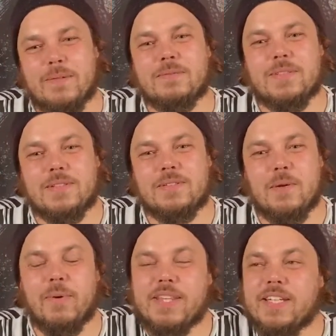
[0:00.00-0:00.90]
Yeah.
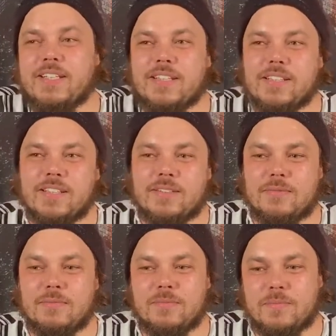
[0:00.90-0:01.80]
But then
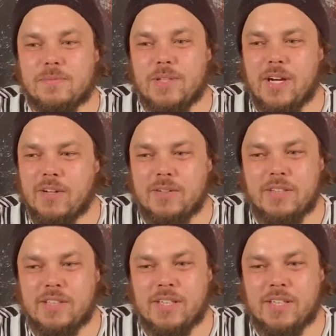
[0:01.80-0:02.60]
I only